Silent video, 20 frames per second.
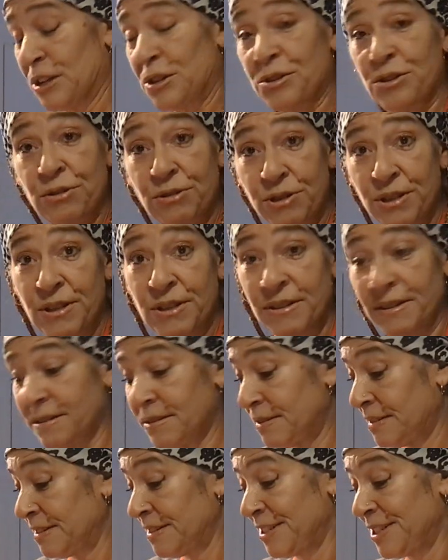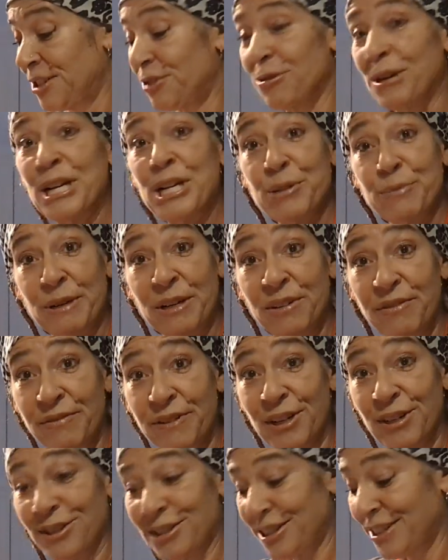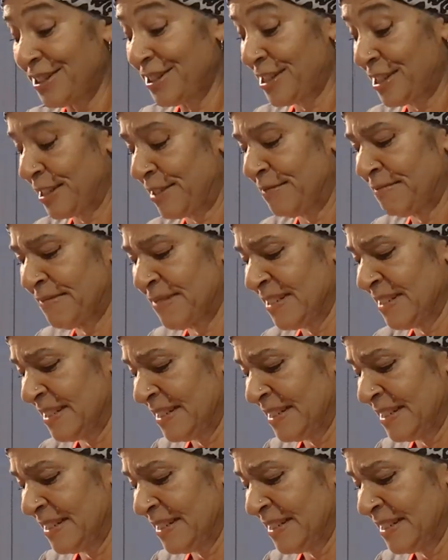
due to the strange malfunctions and